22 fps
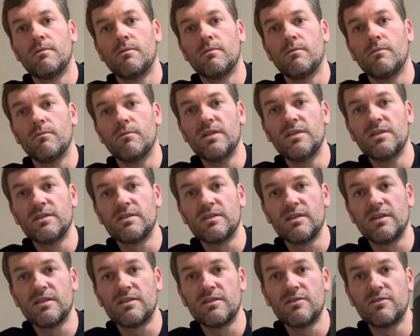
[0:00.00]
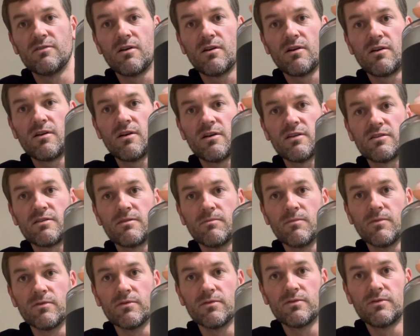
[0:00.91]
We just listen to our
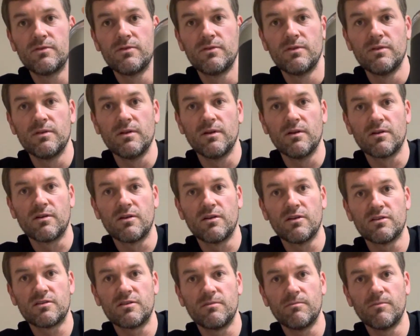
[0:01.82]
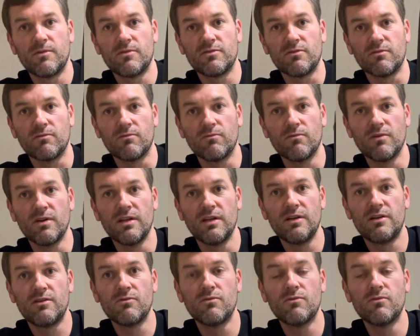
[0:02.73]
customers. Our customers are really
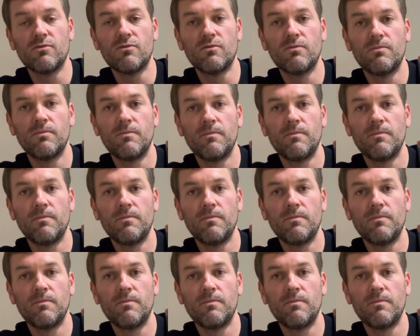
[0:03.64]
cool.